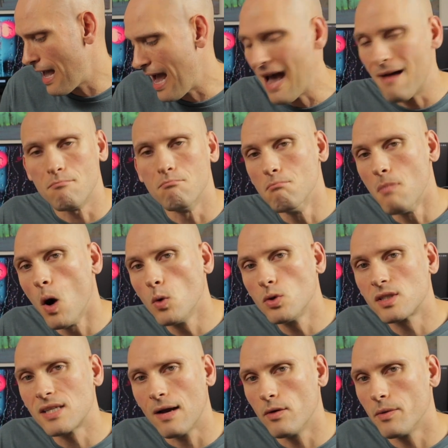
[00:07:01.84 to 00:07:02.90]
At
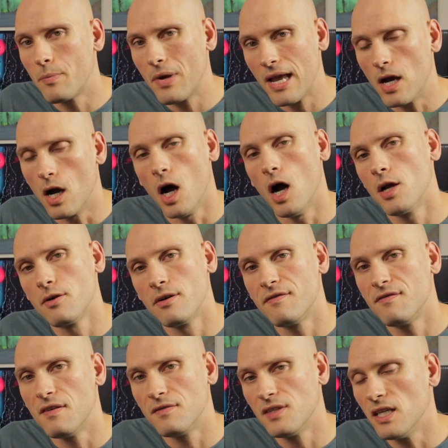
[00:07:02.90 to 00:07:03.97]
most, I would pay one hundred
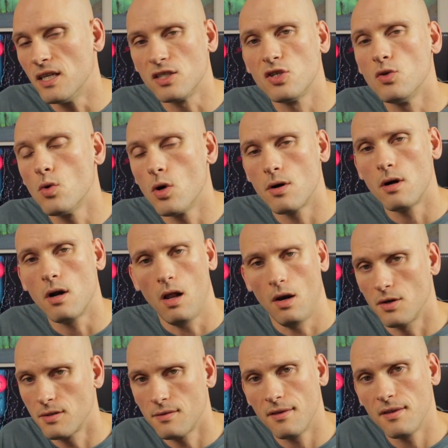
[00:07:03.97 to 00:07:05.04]
fifty to two hundred
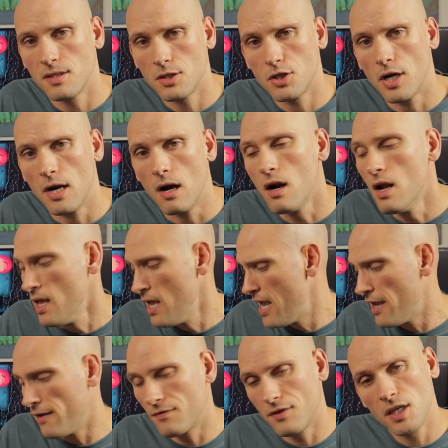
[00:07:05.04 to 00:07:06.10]
dollars for this chair.
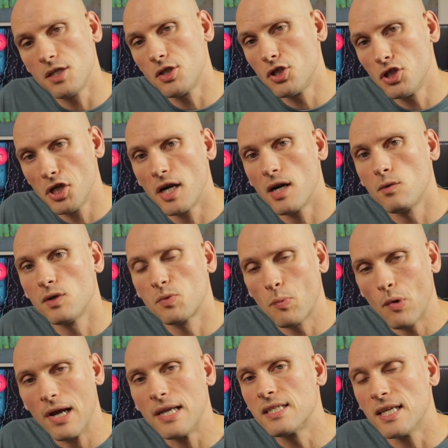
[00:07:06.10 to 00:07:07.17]
If this chair was
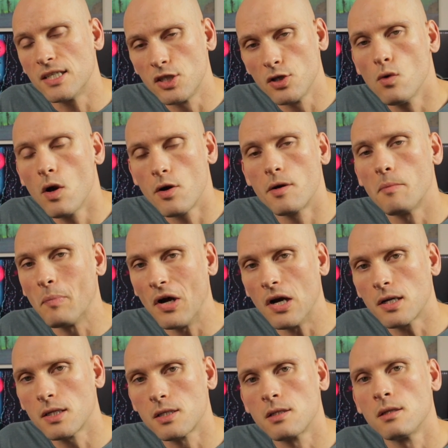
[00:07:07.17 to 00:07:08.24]
priced at two hundred
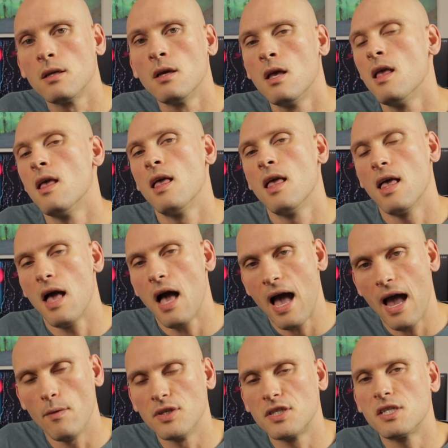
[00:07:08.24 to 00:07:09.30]
bucks,
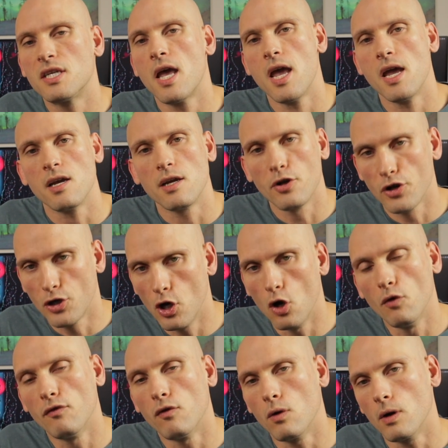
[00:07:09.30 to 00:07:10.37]
I would say
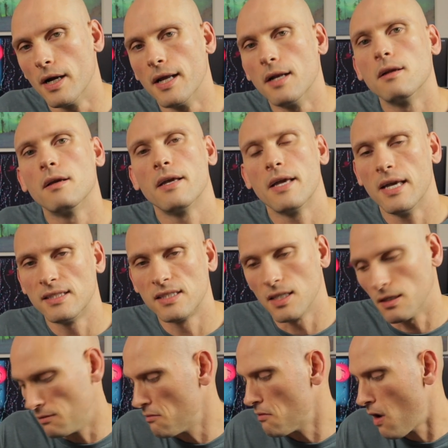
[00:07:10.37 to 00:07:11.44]
go for it. It's
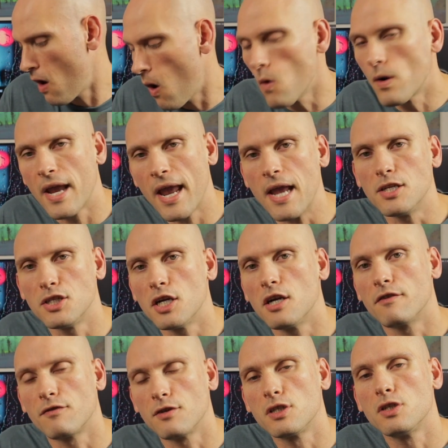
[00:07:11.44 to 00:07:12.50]
an okay chair
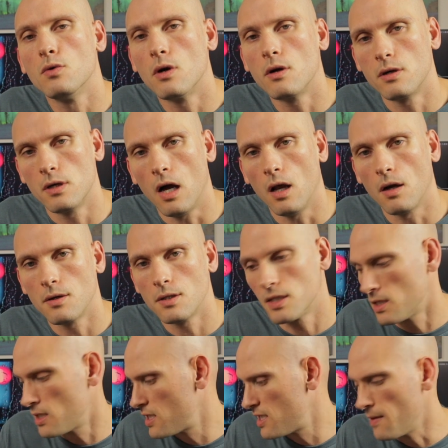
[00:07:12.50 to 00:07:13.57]
for two hundred dollars.
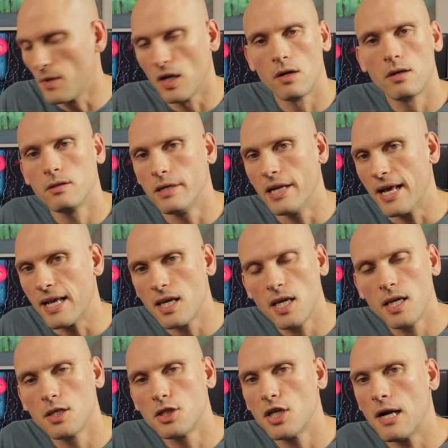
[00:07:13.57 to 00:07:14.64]
It's similar to an
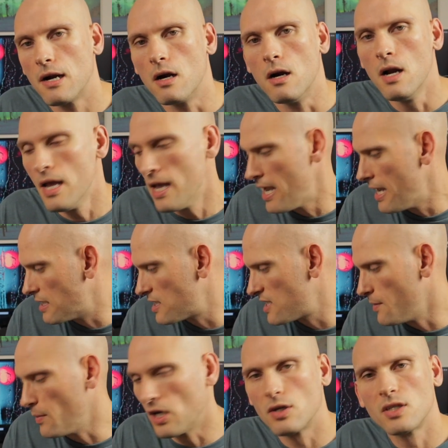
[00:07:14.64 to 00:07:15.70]
IKEA chair. It's
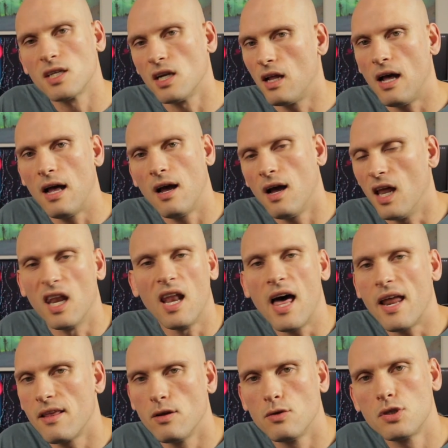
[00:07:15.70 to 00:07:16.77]
similar to a
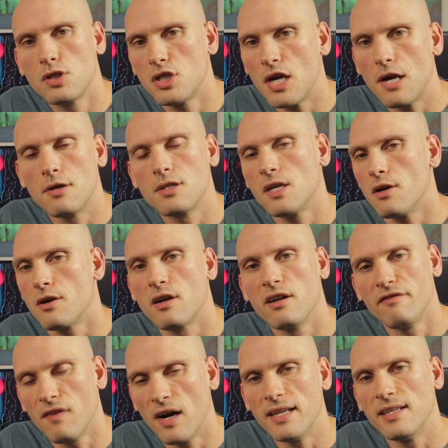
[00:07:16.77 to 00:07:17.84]
lot of those chairs that you're
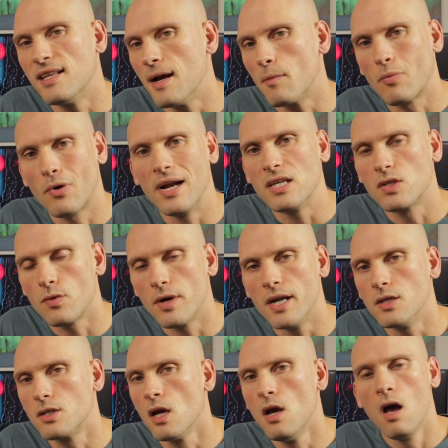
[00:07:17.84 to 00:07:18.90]
gonna find in that price
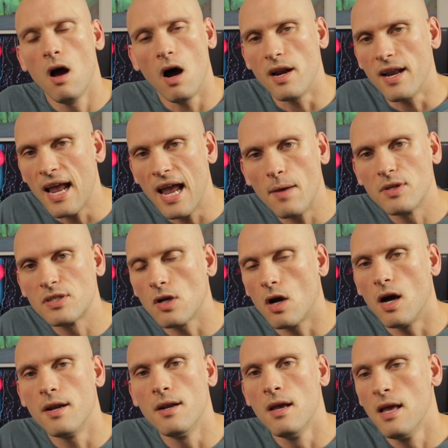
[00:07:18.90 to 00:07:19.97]
range on
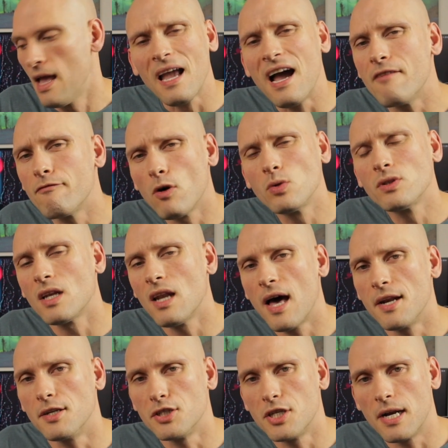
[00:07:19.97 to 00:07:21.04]
Amazon. I've owned a
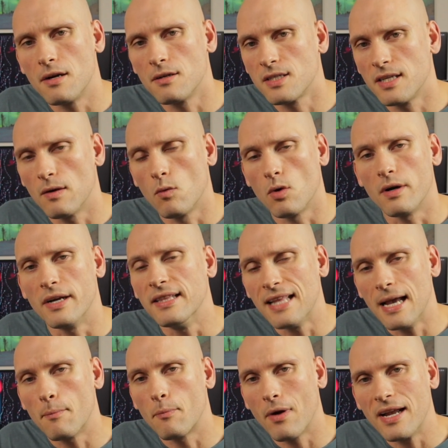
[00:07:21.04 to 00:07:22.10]
lot of chairs that were in
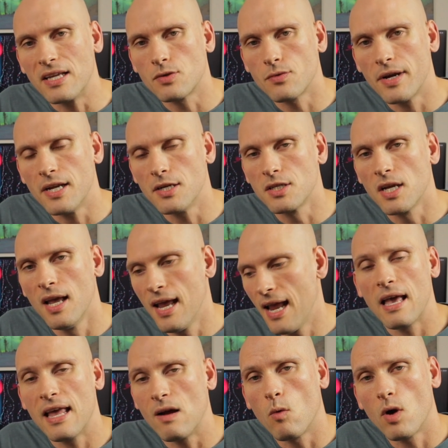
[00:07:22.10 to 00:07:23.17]
that price range,
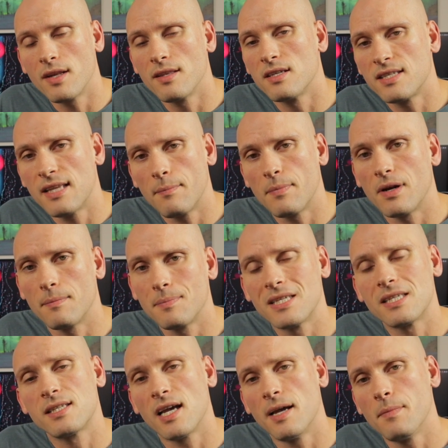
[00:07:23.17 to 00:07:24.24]
and I wanted to step it up
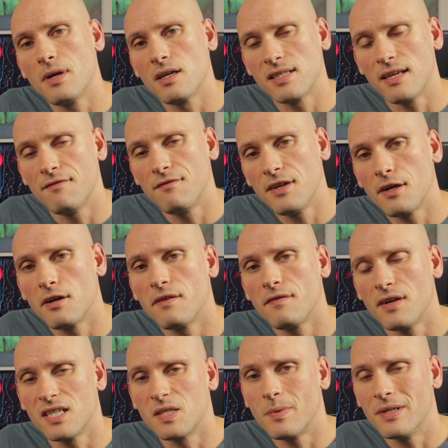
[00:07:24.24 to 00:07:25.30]
this time because I figured if
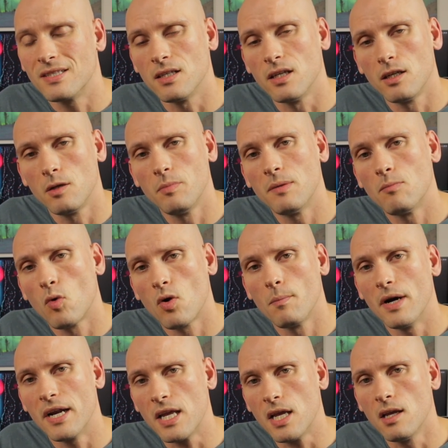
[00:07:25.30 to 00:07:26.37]
I spent a little bit more
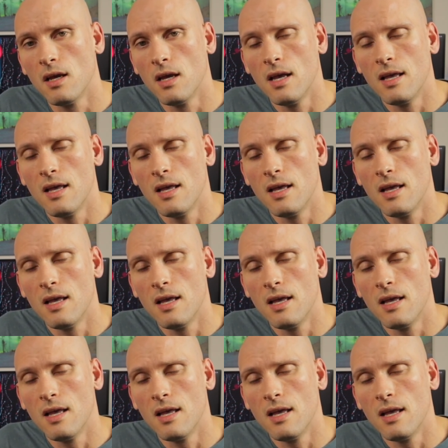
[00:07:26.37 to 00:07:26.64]
money